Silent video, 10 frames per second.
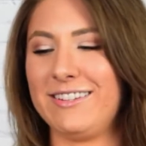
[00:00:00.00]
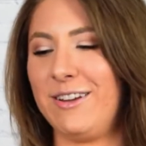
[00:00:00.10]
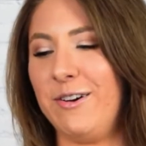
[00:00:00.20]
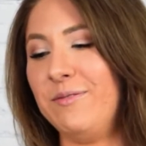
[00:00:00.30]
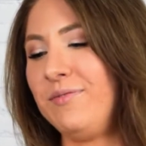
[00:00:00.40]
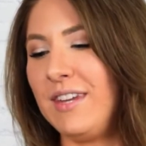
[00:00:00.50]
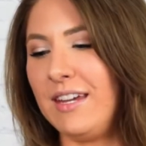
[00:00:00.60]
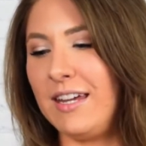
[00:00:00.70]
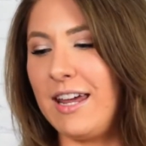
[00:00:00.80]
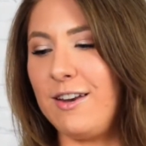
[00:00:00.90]
So
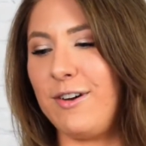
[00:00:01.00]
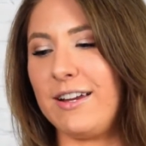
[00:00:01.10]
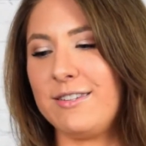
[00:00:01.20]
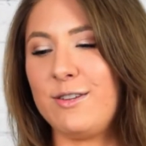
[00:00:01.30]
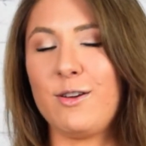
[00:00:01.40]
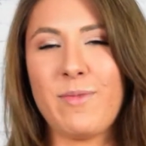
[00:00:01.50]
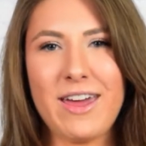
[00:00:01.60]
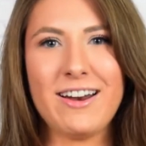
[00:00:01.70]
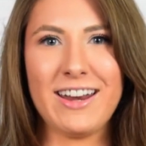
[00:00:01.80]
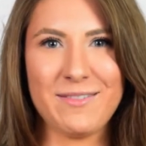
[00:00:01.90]
anyways, so you can buy
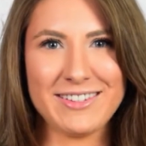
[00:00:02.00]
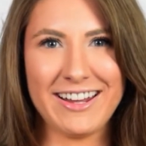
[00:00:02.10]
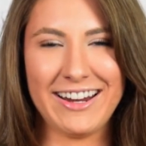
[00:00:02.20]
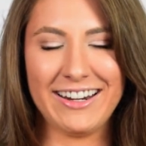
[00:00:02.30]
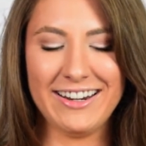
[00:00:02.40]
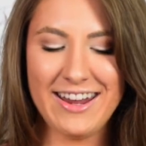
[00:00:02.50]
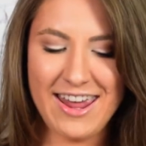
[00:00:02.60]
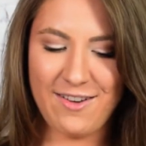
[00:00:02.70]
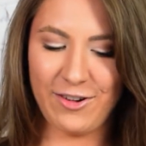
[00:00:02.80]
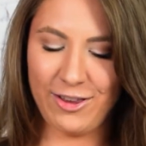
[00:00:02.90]
it on Amazon
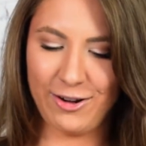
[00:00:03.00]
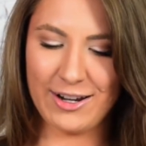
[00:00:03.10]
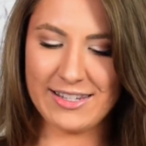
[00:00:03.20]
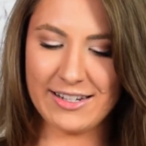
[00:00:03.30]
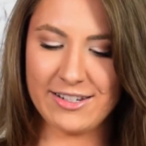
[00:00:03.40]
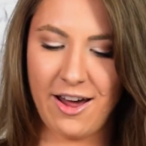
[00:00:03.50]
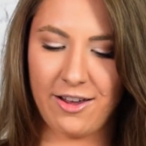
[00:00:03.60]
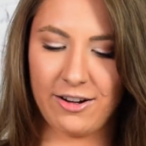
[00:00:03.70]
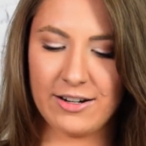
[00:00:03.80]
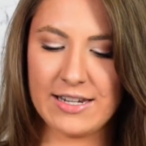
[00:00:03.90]
for
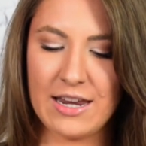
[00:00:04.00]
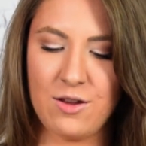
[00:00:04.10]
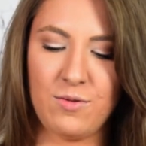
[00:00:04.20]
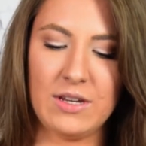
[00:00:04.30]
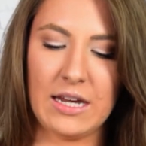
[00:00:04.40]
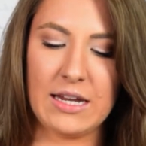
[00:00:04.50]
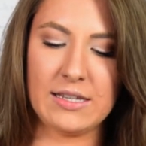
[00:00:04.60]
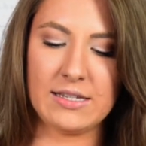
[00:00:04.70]
$36 and you get